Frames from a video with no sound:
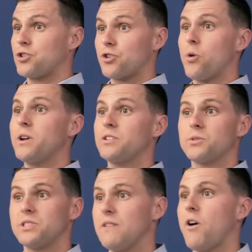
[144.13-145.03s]
you're going to
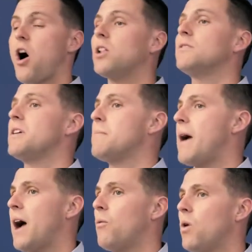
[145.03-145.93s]
receive all of them
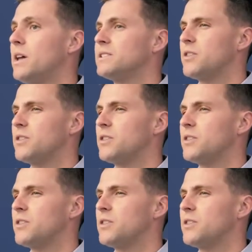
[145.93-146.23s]
at once,